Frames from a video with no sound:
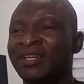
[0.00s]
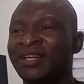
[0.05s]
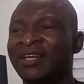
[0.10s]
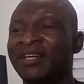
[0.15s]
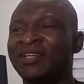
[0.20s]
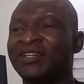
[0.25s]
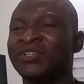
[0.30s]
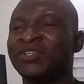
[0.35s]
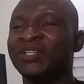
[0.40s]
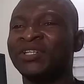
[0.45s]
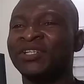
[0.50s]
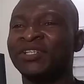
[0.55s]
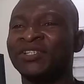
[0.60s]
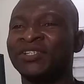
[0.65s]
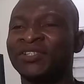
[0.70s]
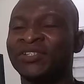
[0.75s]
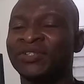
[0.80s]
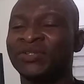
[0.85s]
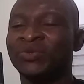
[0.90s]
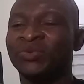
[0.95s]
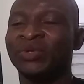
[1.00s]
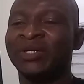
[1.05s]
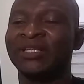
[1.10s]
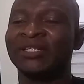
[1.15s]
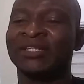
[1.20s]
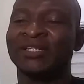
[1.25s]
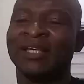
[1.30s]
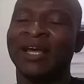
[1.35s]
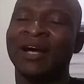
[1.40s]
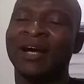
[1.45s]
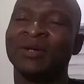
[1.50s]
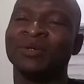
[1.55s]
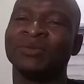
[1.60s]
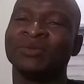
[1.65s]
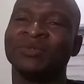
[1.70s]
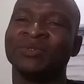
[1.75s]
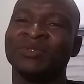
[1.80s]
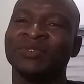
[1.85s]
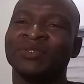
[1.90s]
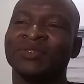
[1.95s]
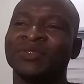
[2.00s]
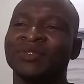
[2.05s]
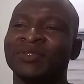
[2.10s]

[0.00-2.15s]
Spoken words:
increase with sound